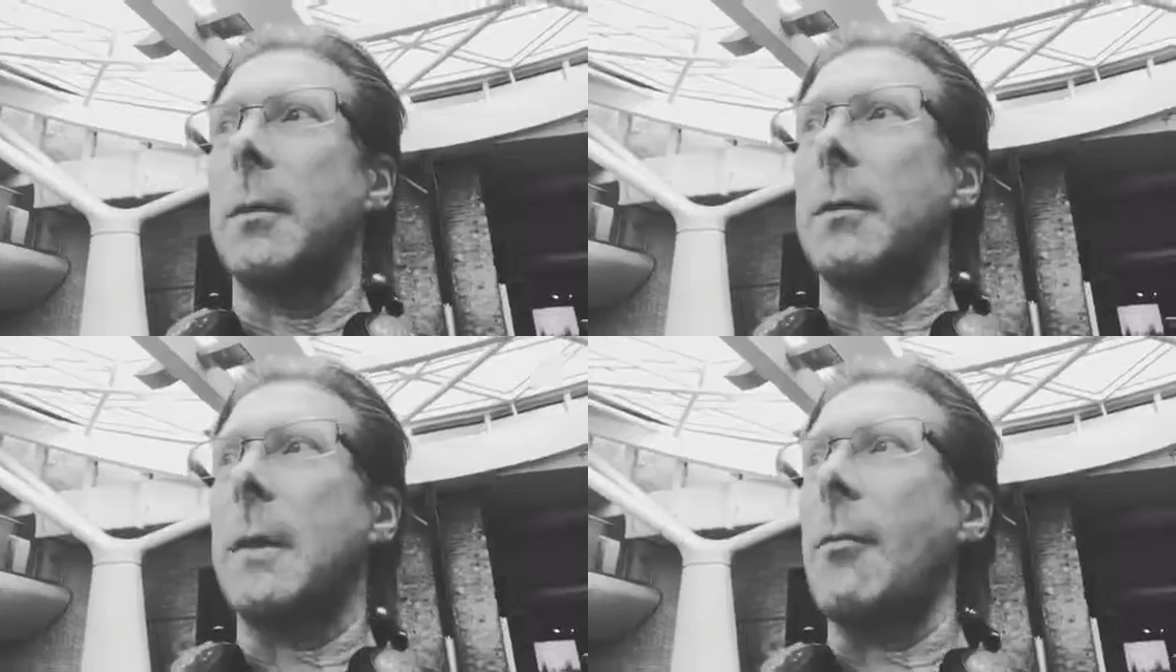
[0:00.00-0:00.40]

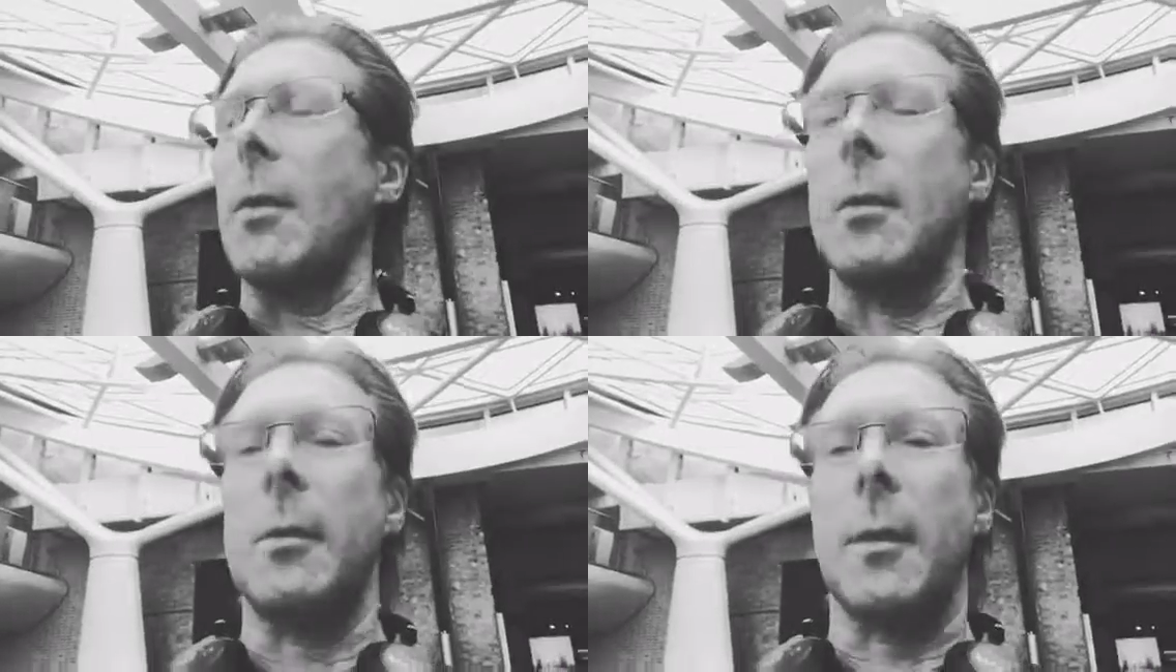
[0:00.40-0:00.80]

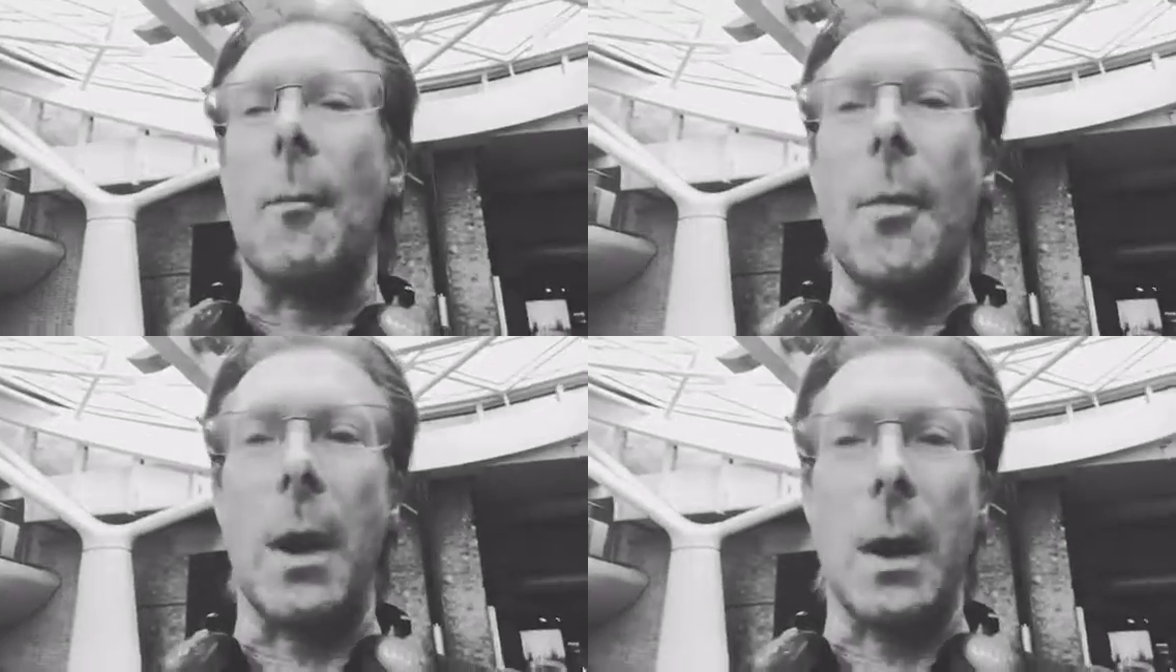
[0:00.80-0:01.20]
7
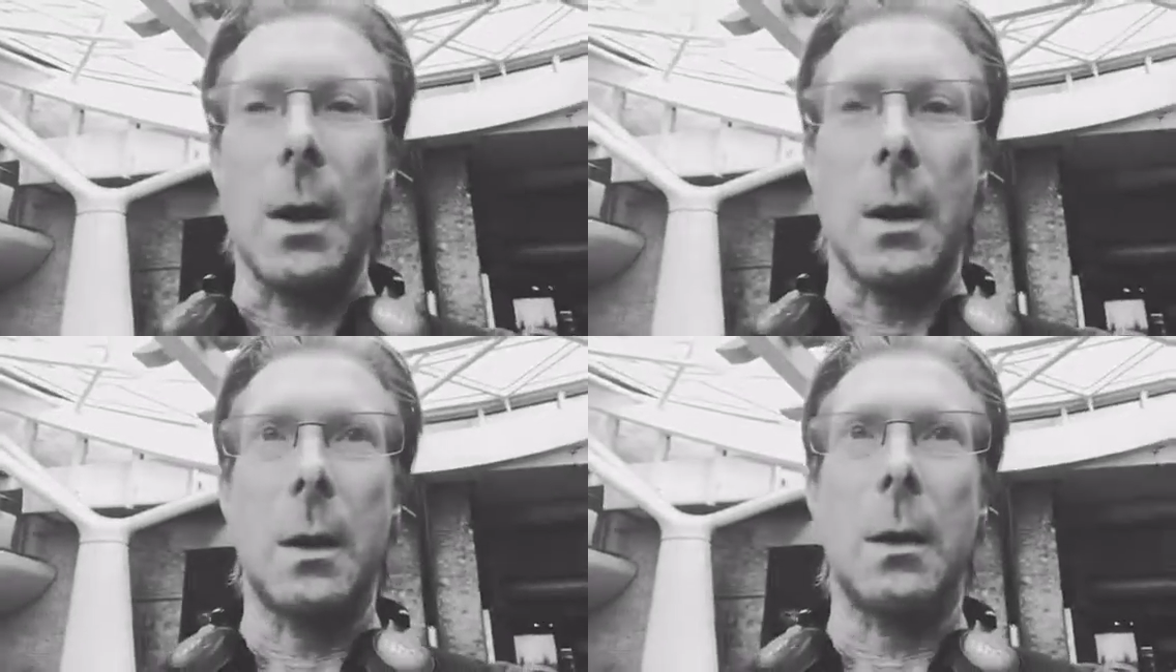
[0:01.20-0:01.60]
something
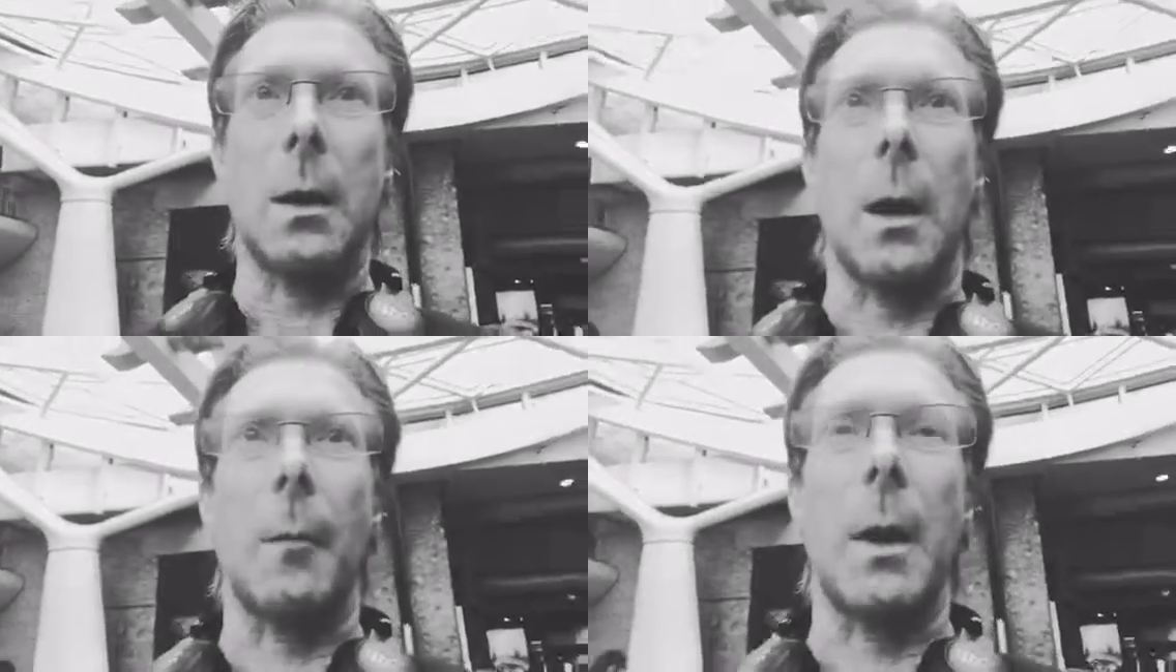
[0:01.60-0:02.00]

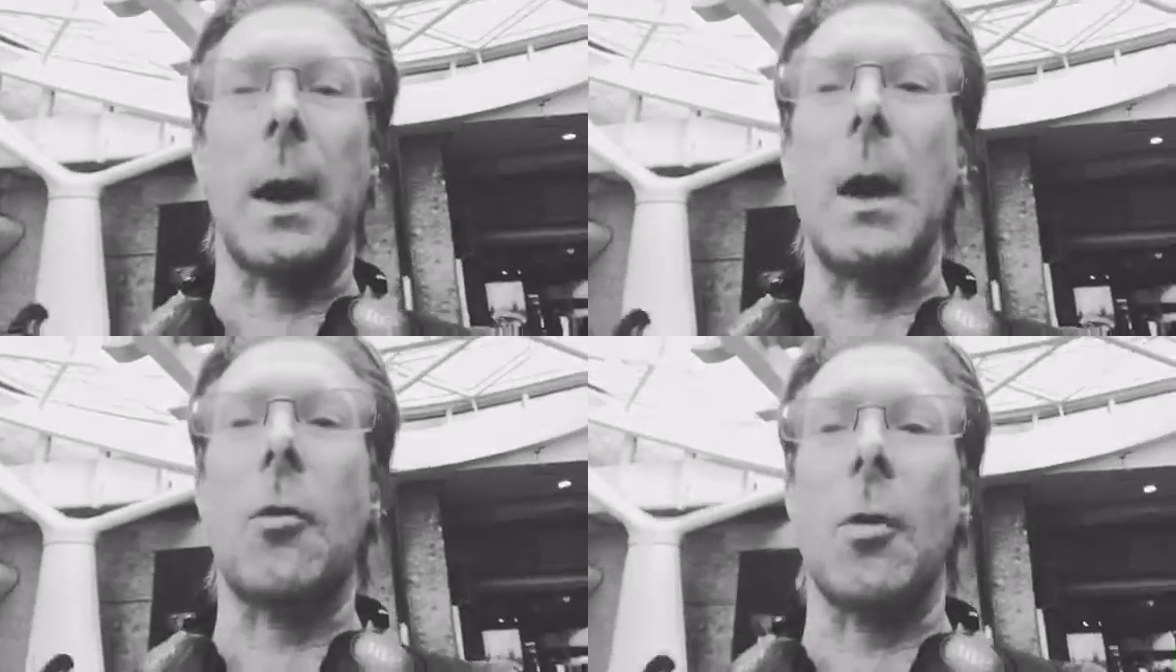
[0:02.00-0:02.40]
and I'm going
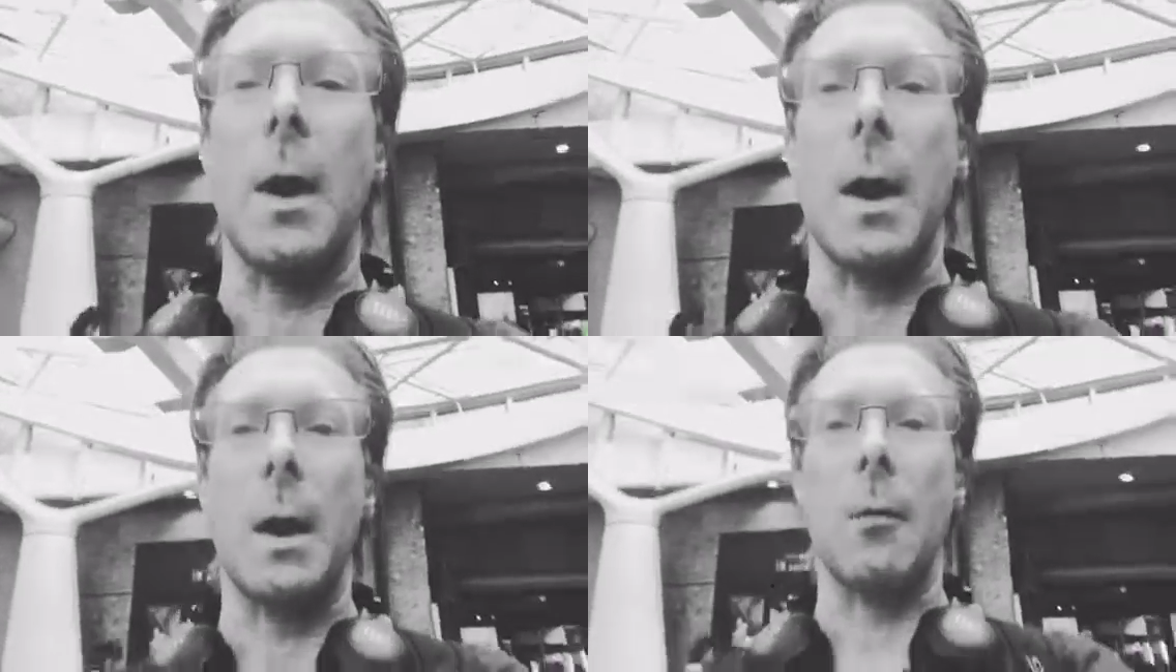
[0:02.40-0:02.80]
to get a
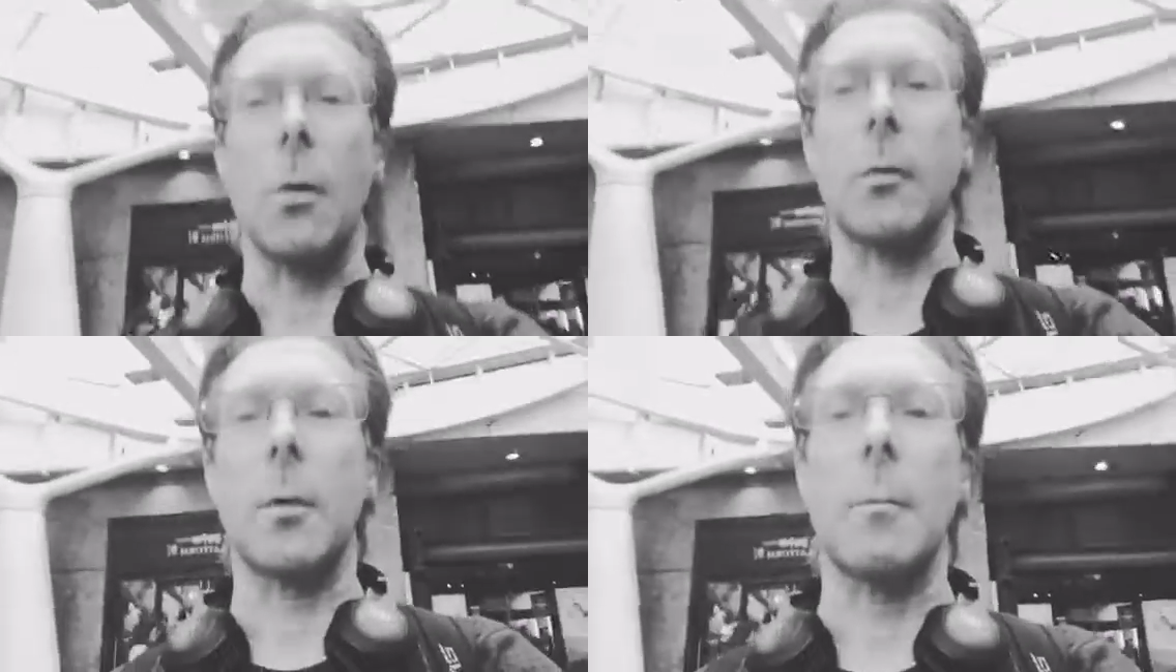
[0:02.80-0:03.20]
train. I've
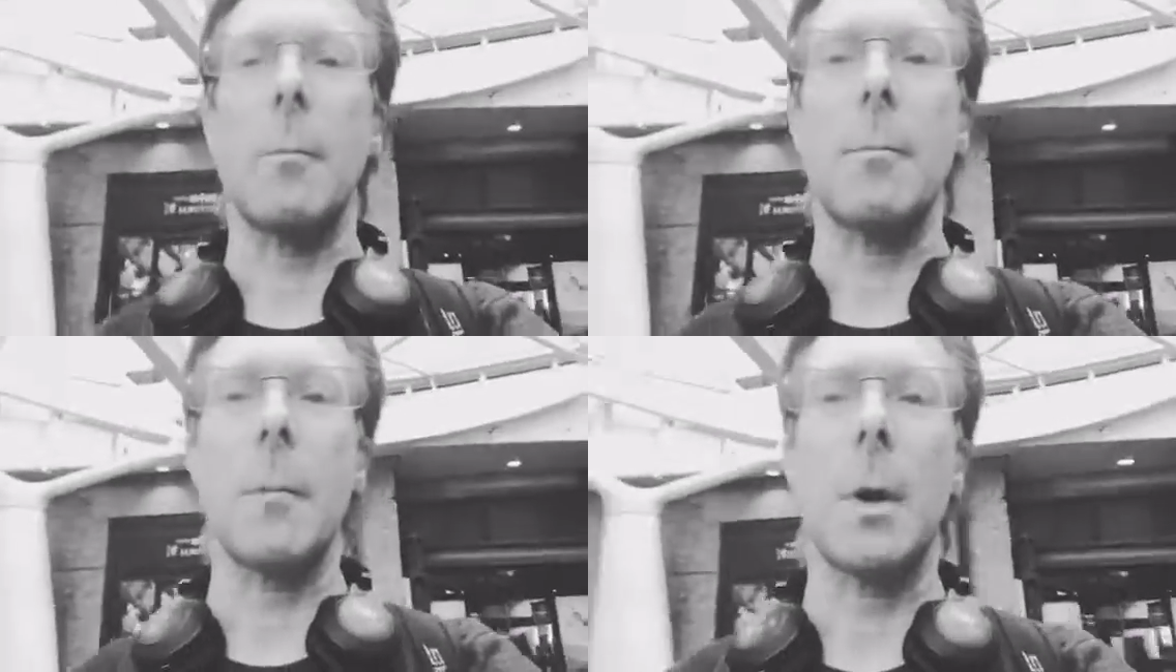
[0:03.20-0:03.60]
got
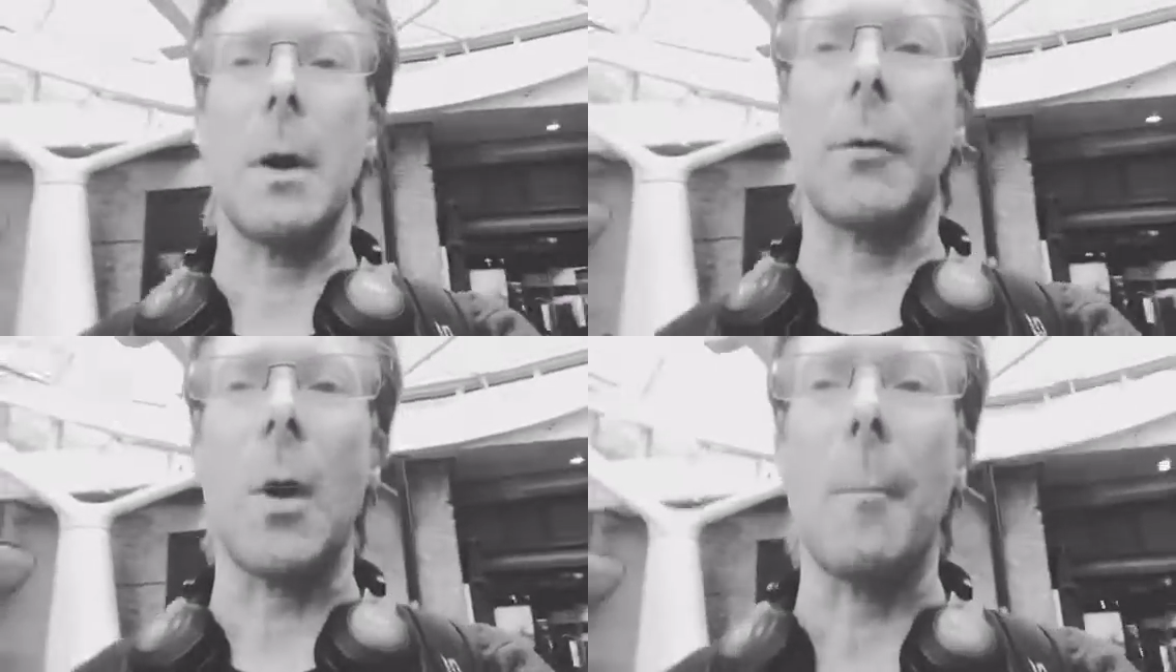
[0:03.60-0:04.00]

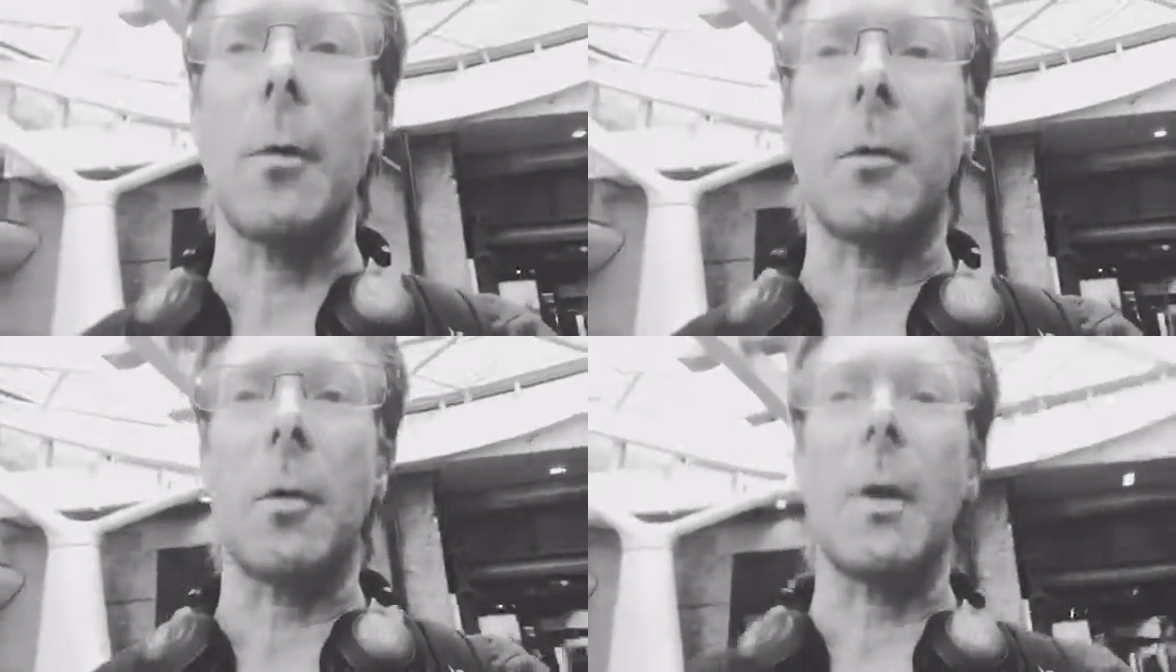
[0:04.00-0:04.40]
an
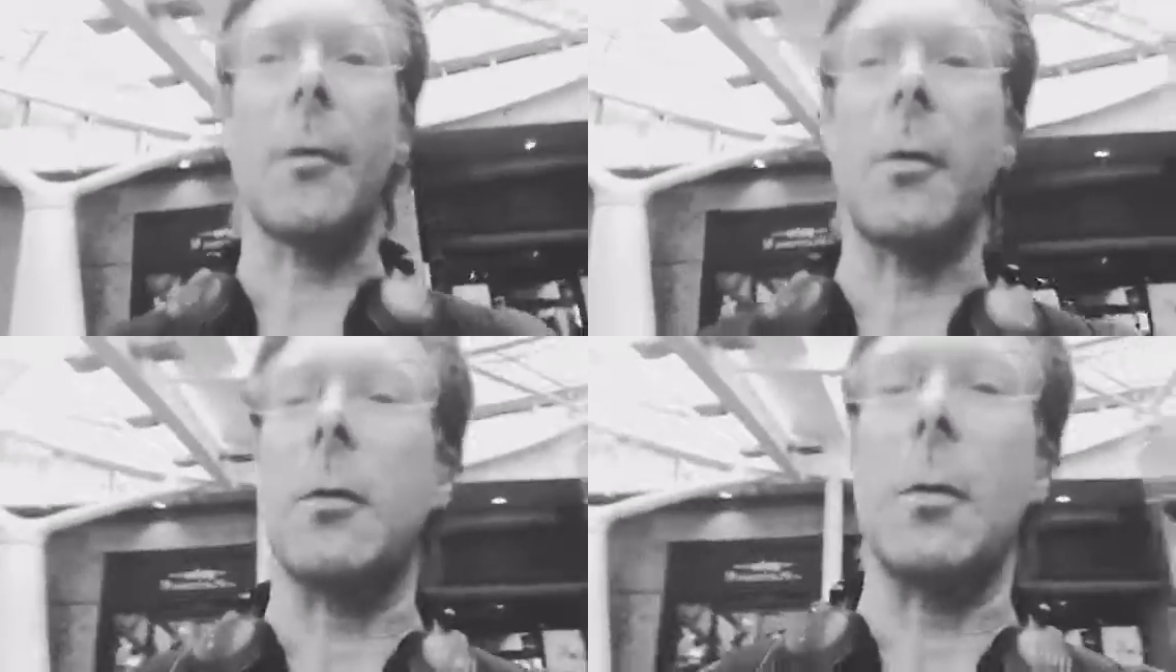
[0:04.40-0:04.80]
assignment to do,
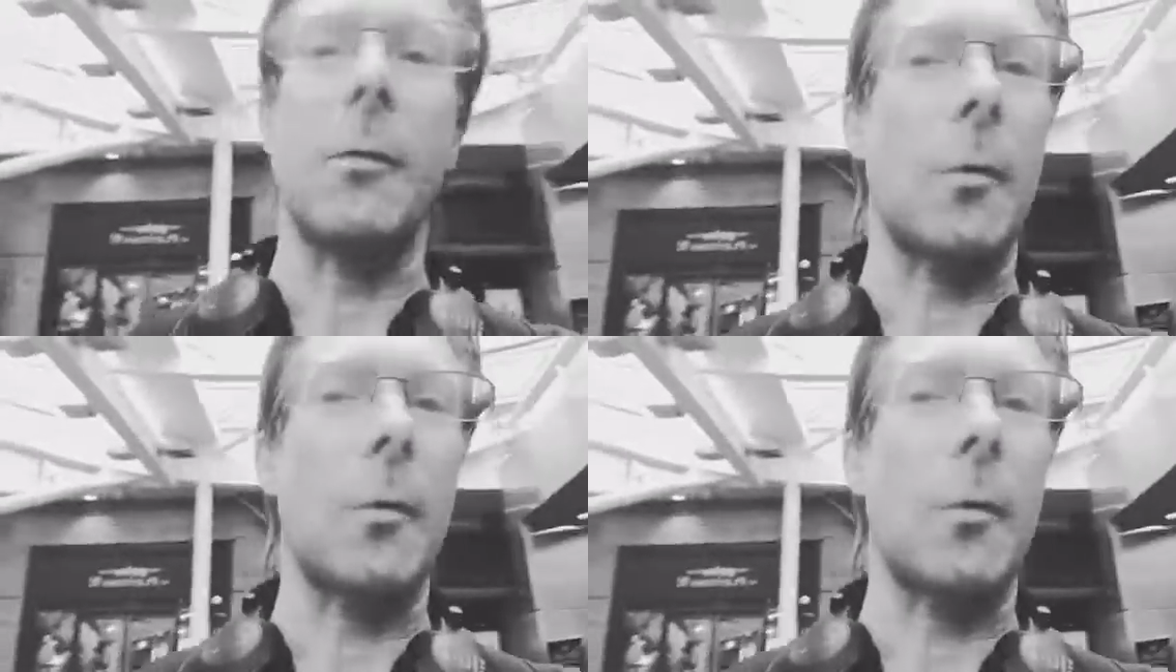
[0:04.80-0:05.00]
nothing to do with